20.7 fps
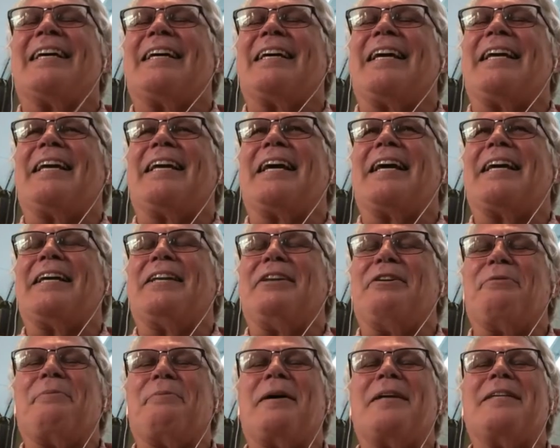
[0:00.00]
I
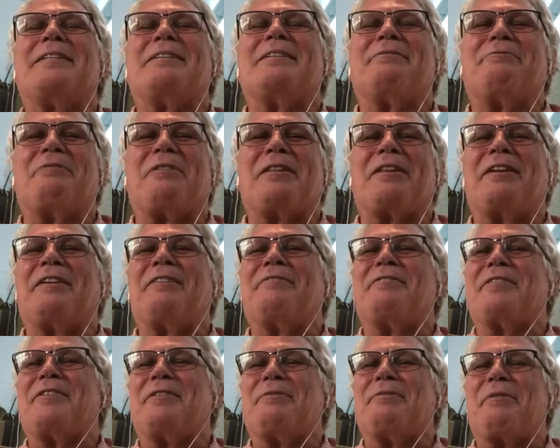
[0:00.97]
know myself well enough
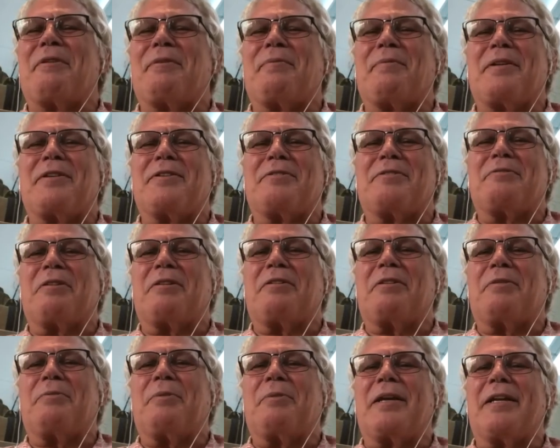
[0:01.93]
to know where I'm going to struggle
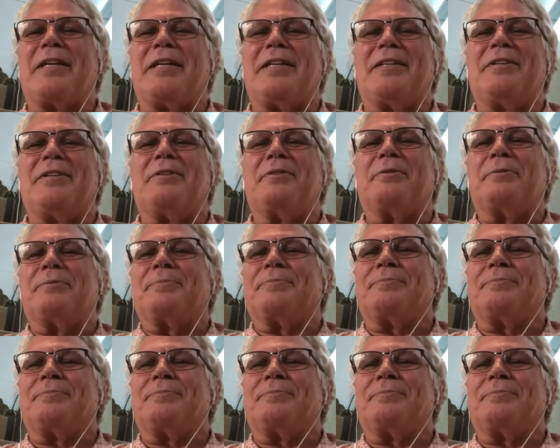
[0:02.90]
and what I need to do.